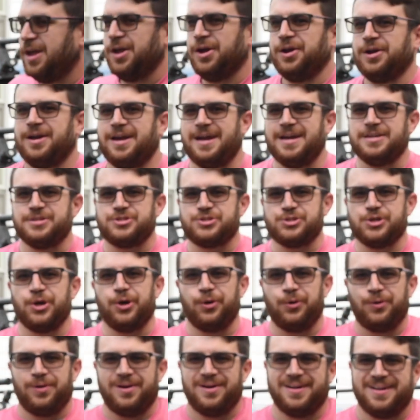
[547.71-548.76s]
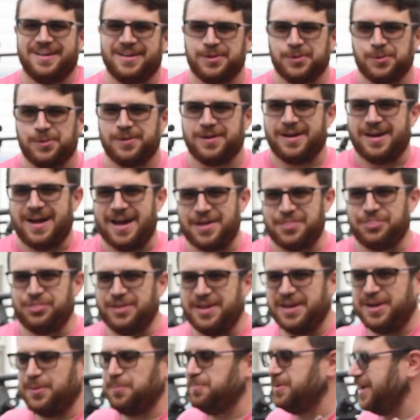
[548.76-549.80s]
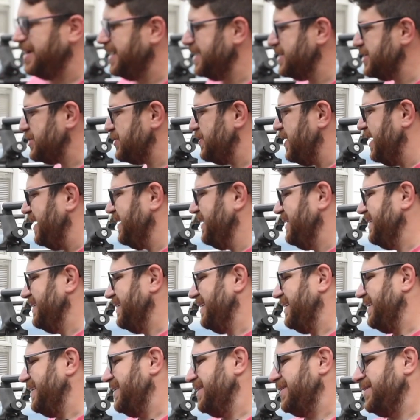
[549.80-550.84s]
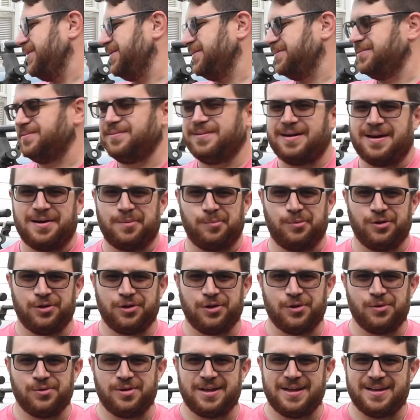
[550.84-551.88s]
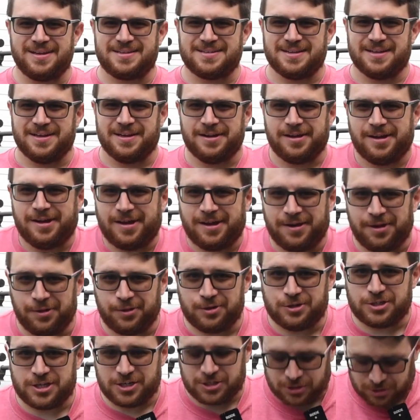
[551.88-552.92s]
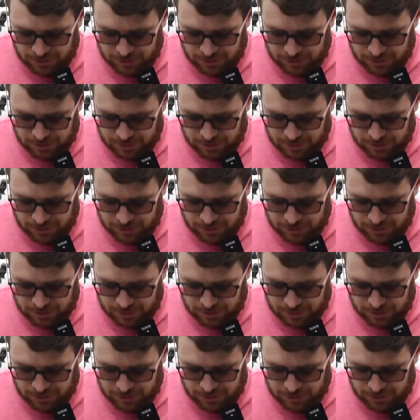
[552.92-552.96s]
Okay, so I think Benny is ready. I'm gonna go get another change of